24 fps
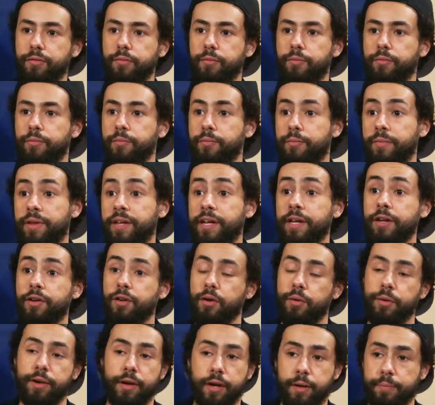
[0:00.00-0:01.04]
Me
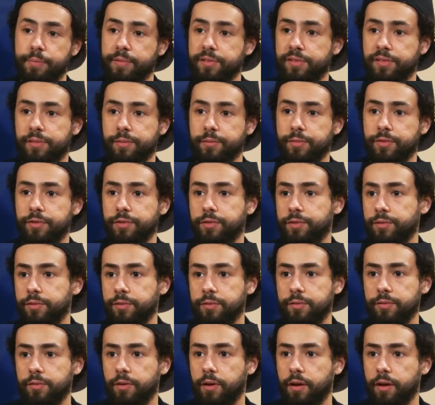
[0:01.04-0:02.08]
growing up as someone
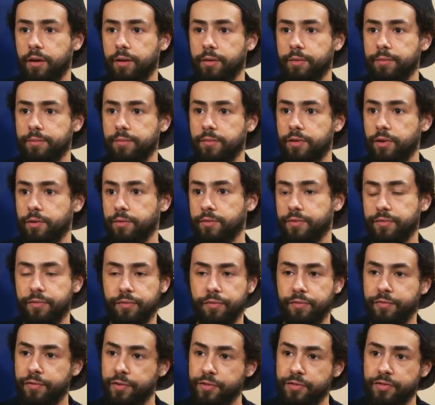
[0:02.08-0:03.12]
who, you know, is
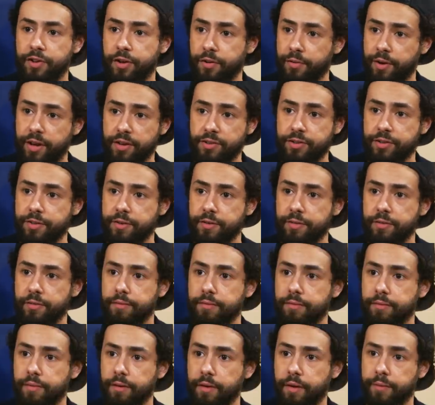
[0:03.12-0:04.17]
first generation
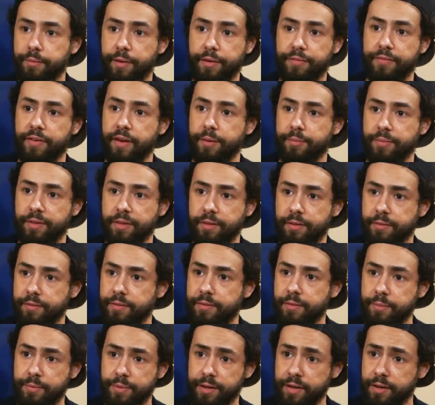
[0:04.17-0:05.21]
of my family
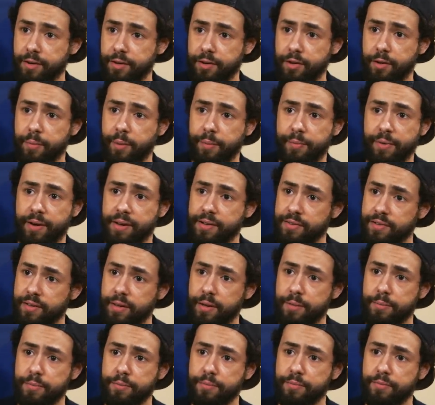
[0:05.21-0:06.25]
to be here, you know, my parents
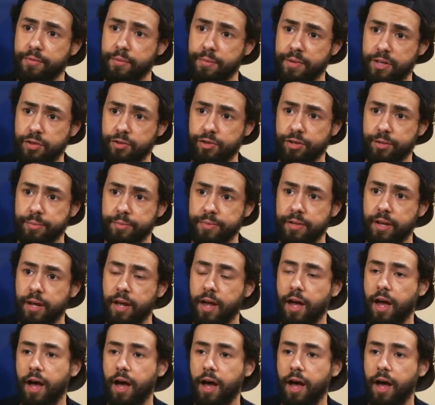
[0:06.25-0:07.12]
came from Egypt.